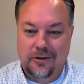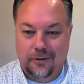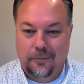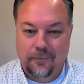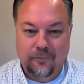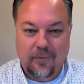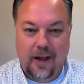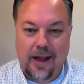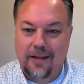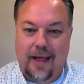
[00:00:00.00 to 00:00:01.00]
to,
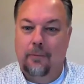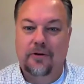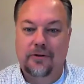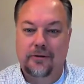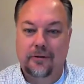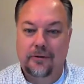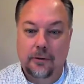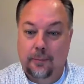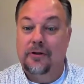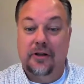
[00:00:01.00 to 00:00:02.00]
hey, that was
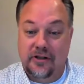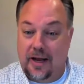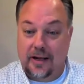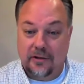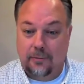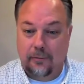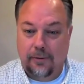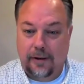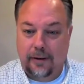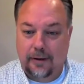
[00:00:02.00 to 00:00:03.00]
super successful.
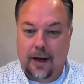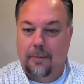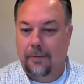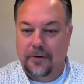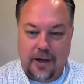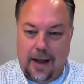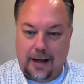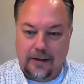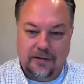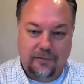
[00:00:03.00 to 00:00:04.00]
We accomplished
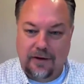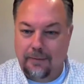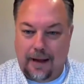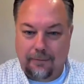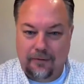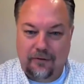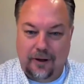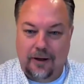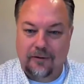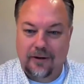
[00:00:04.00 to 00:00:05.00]
X. The feedback was
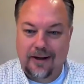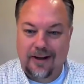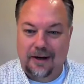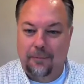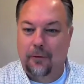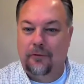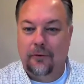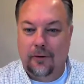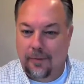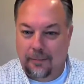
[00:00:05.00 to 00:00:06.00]
this. It moves
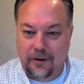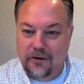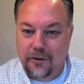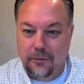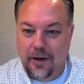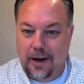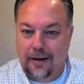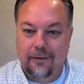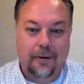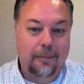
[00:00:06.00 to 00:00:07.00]
to maybe
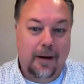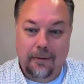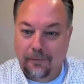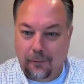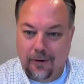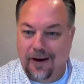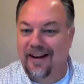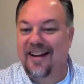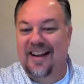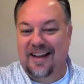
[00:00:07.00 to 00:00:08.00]
2-day and maybe
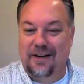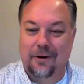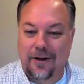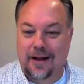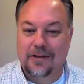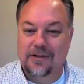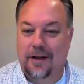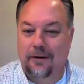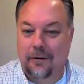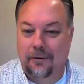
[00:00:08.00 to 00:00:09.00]
4-day. In your case,
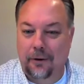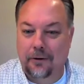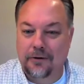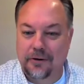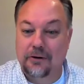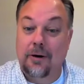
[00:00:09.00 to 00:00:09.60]
I know yours has